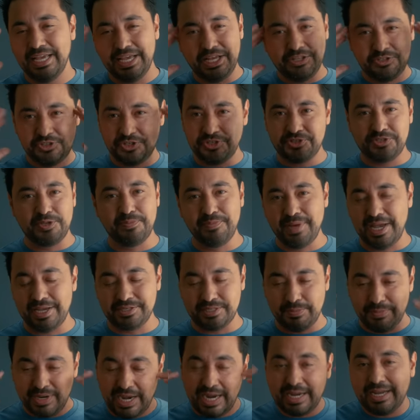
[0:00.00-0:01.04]
It's just a
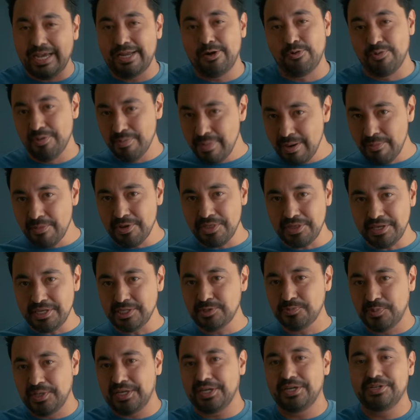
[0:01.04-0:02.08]
mess. I mean, I kind of remember
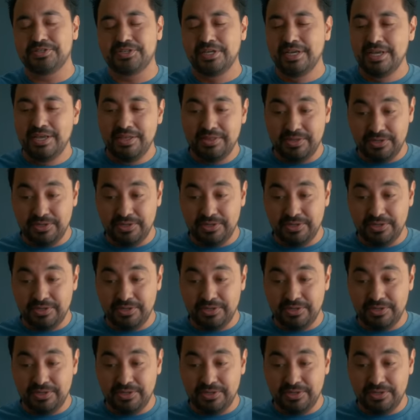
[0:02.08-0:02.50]
these because